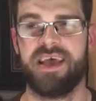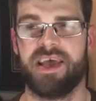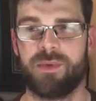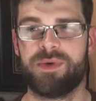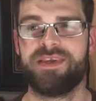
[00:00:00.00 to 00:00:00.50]

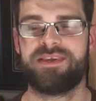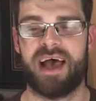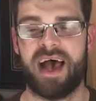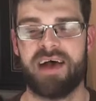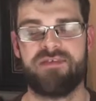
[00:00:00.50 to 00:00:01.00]
It was
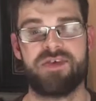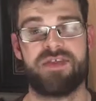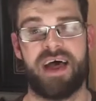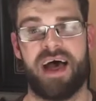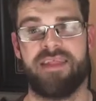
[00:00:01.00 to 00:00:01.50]
after
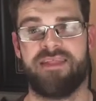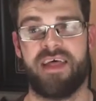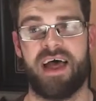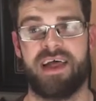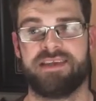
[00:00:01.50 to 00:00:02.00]

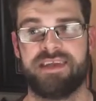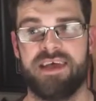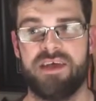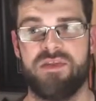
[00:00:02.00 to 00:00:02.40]
that